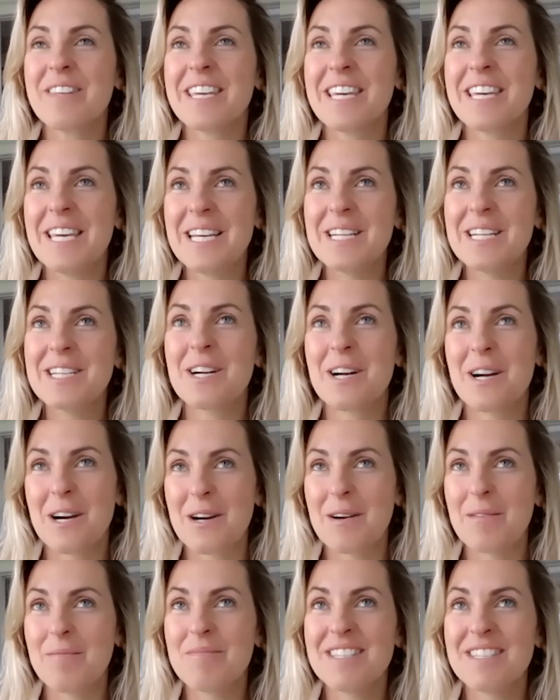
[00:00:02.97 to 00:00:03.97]
key
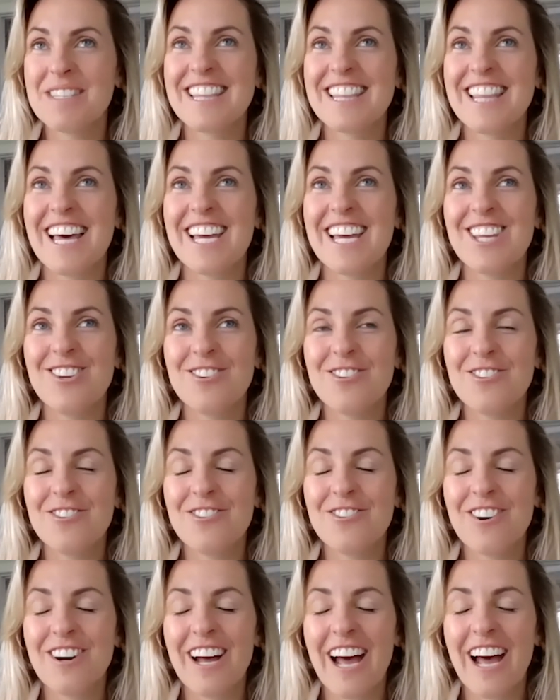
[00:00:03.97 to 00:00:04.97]
terms that
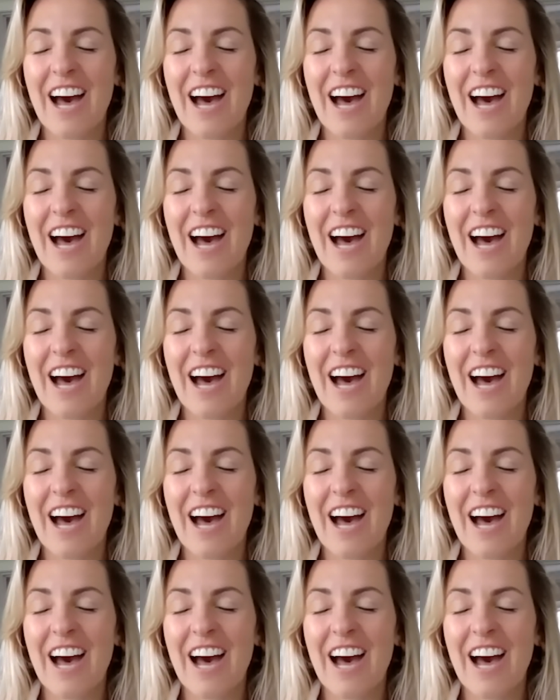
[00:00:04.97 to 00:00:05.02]
you